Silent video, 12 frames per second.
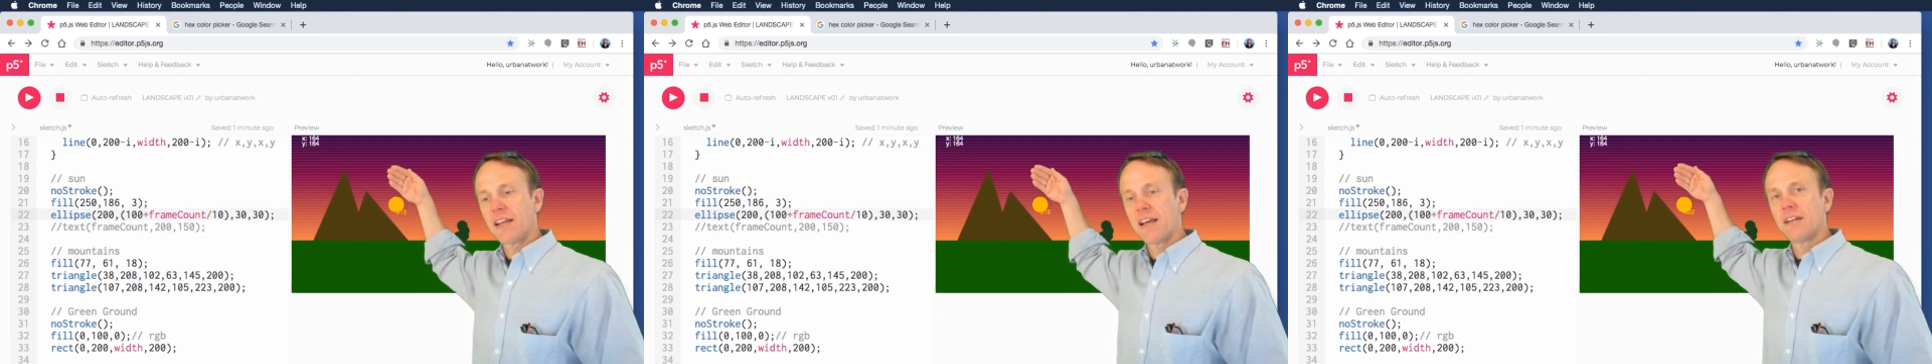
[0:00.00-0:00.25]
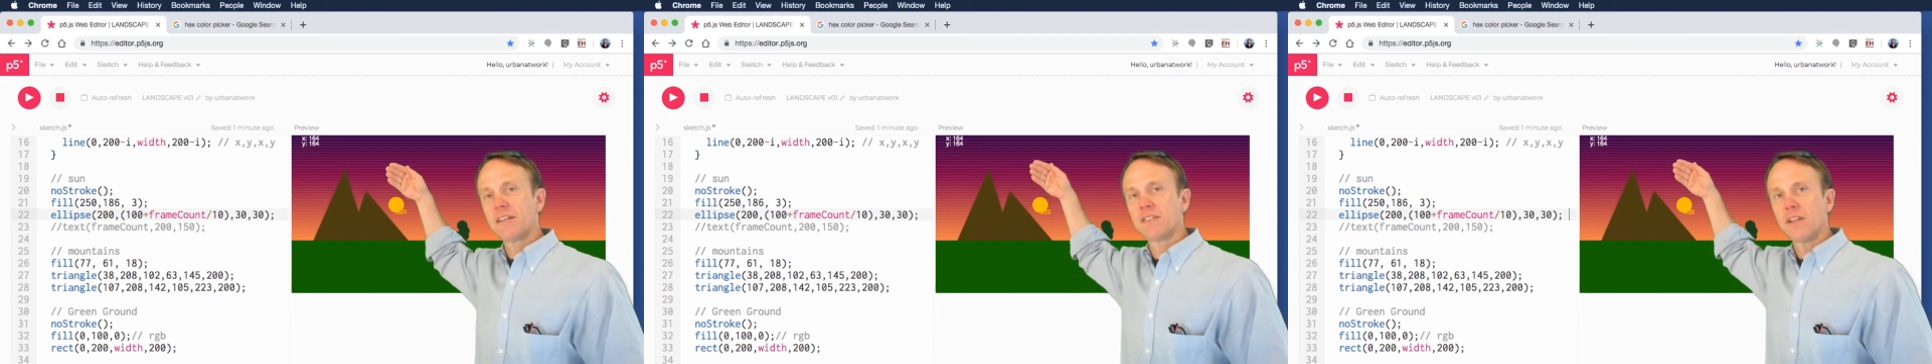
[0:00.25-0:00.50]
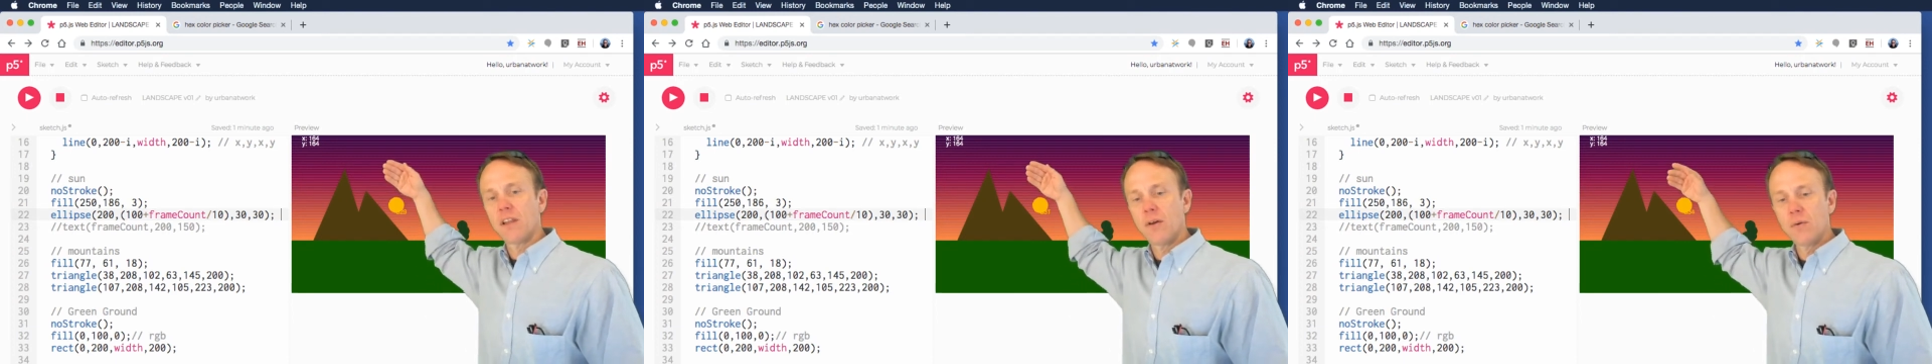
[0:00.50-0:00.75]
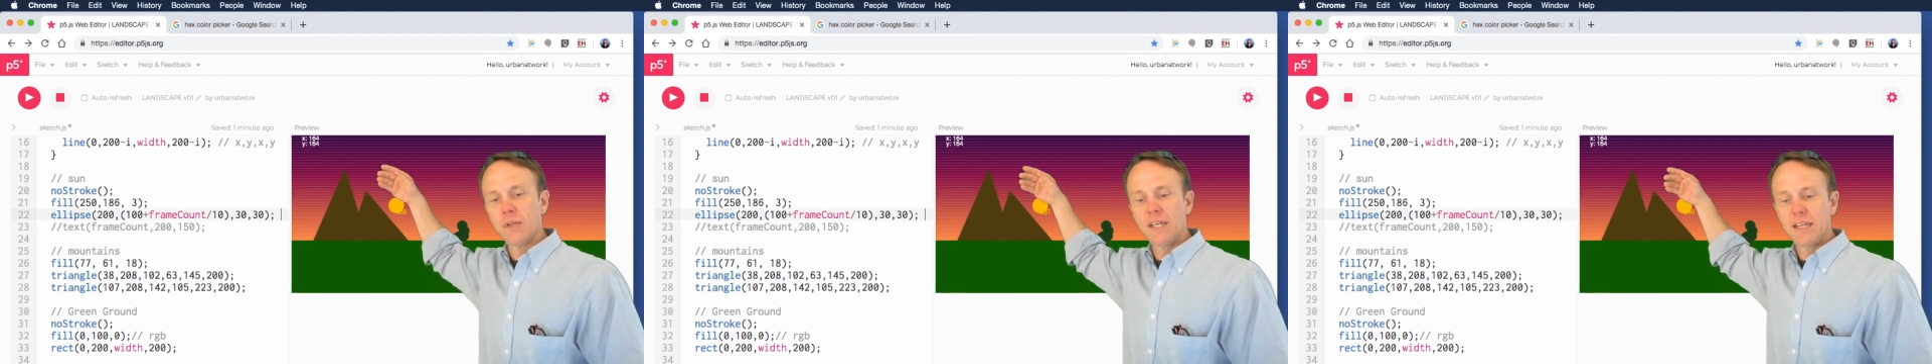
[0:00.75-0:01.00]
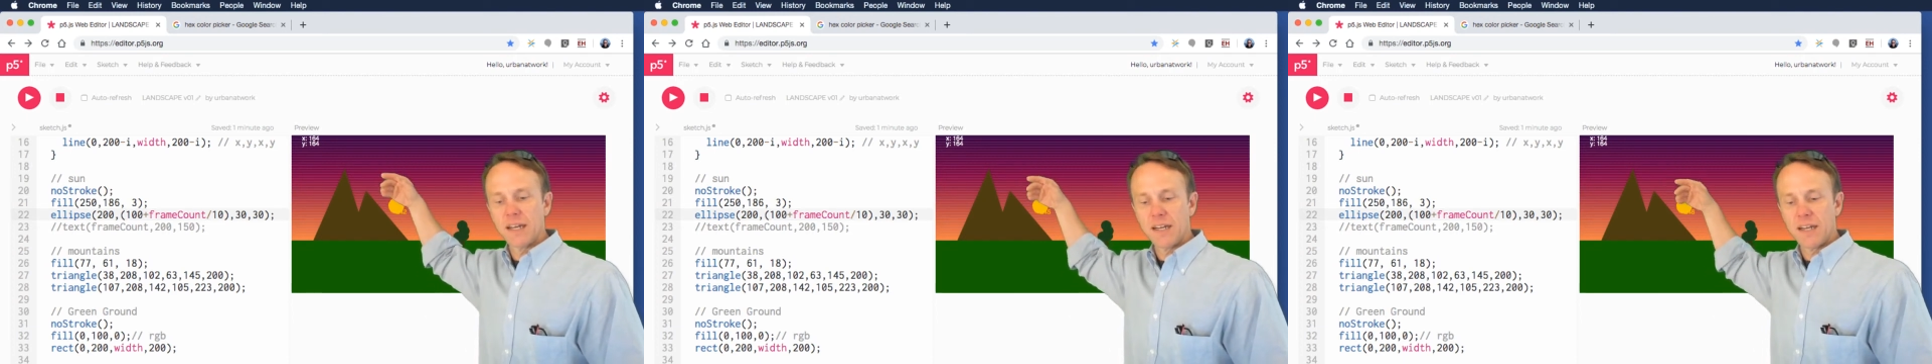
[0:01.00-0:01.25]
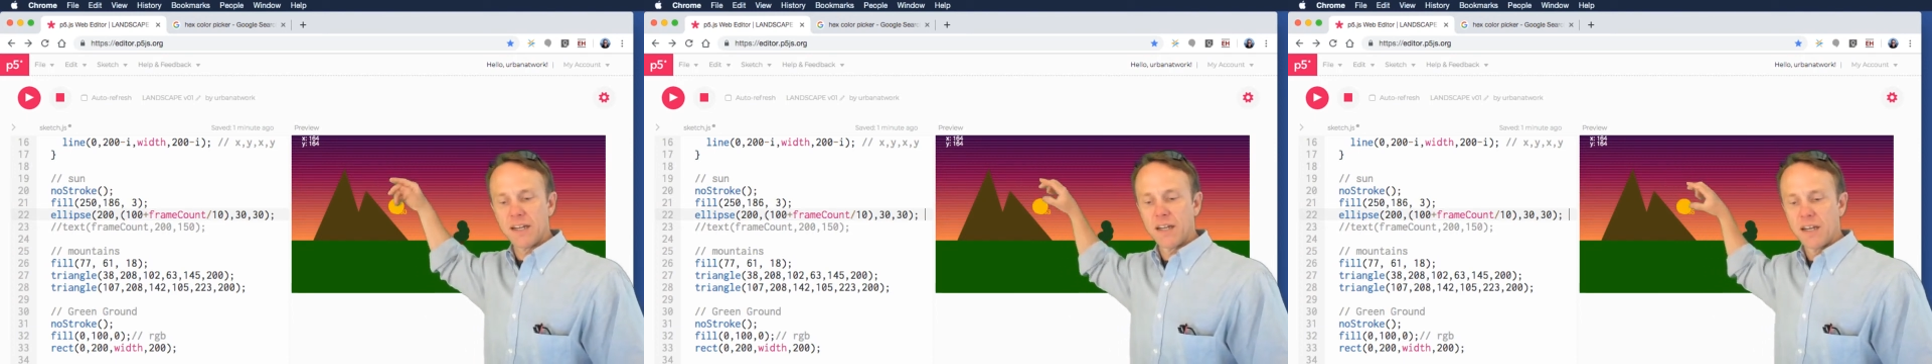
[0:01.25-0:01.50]
kind of slowly kind
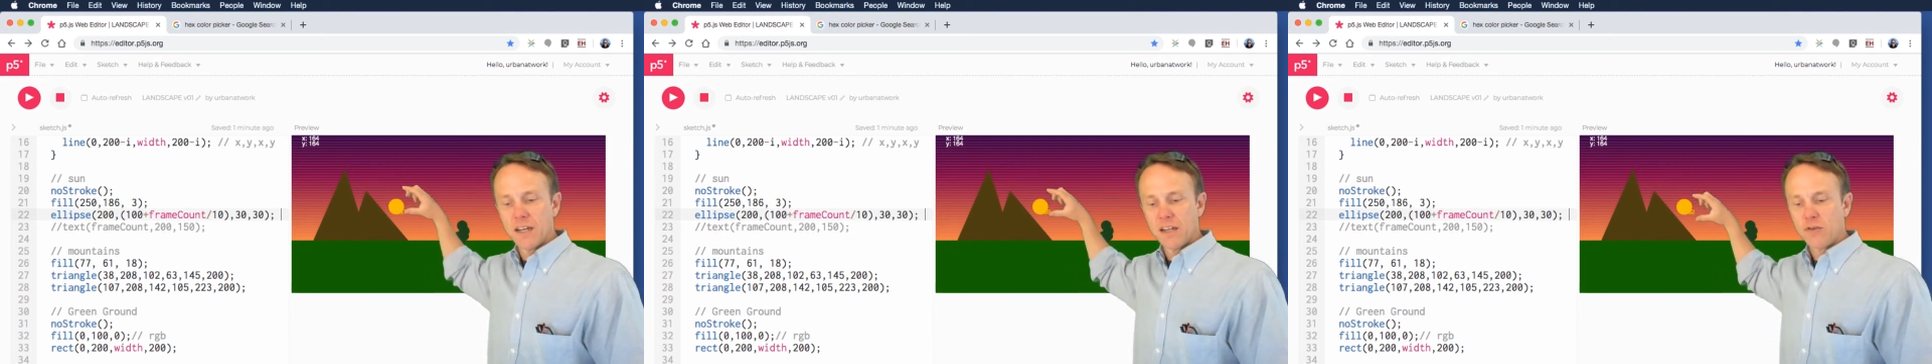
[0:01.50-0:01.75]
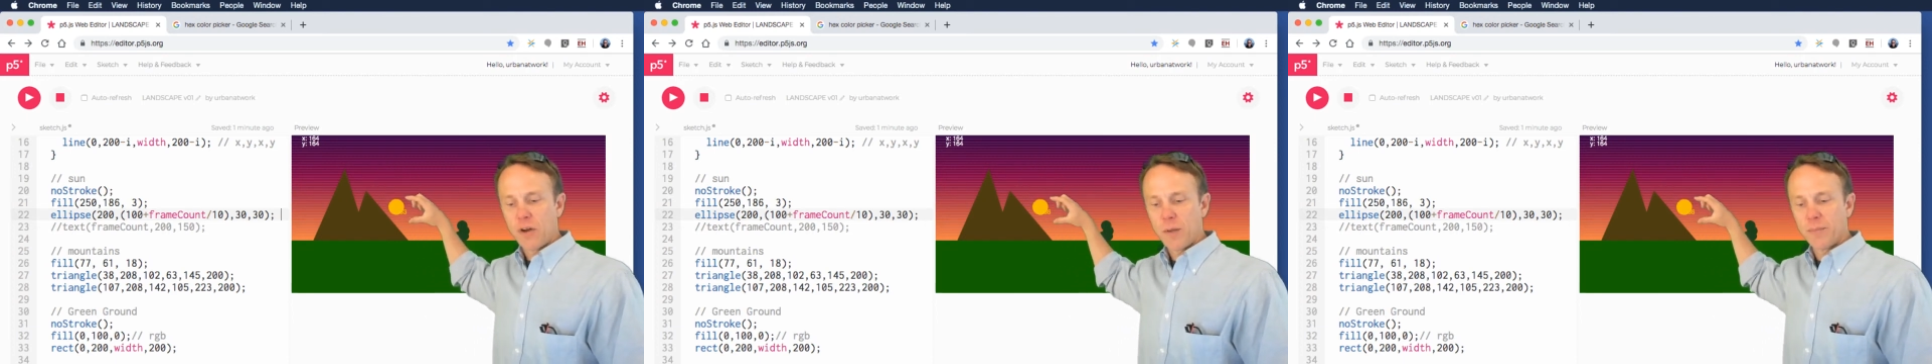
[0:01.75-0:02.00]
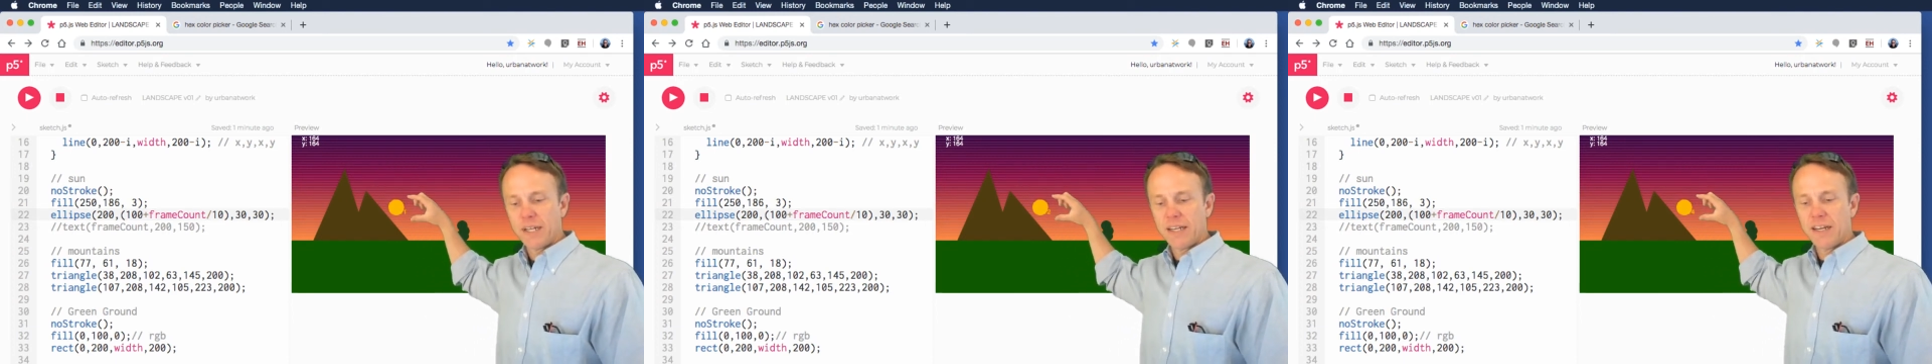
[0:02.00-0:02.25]
of dropping